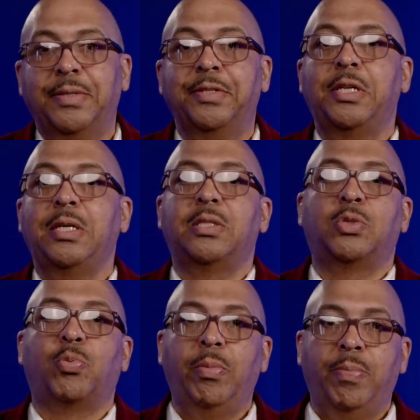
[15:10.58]

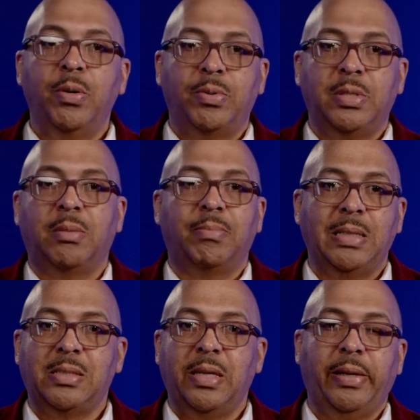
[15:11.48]
Jesus rebuked him
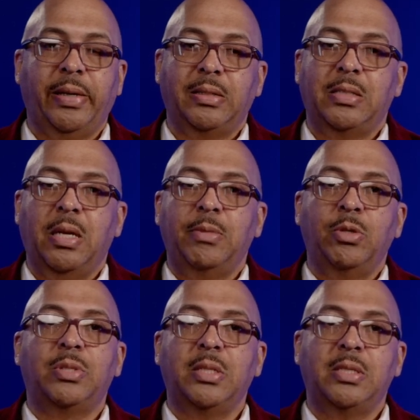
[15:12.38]
by saying, "Except
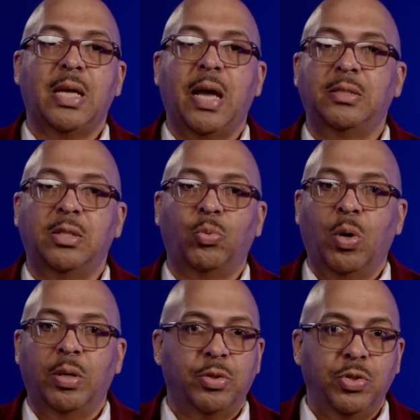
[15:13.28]
you see signs and
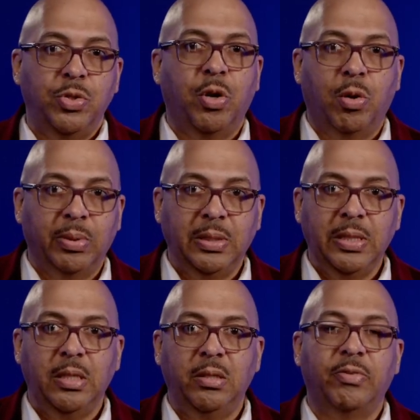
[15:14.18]
wonders, you don't
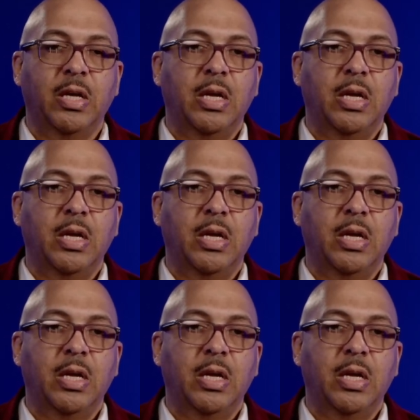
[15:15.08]
believe."